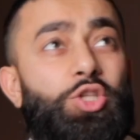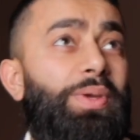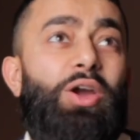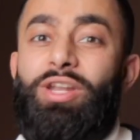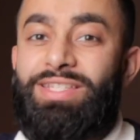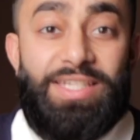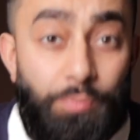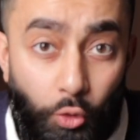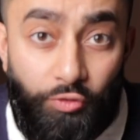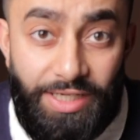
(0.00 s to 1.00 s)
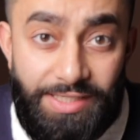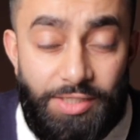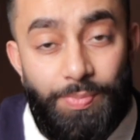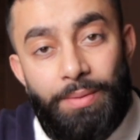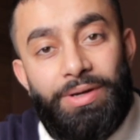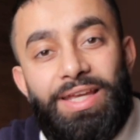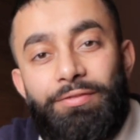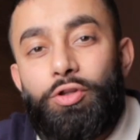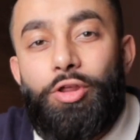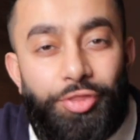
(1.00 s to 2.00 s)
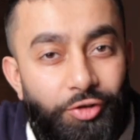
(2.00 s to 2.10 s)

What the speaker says: To be honest, there's more reasons, but I'm going to give you the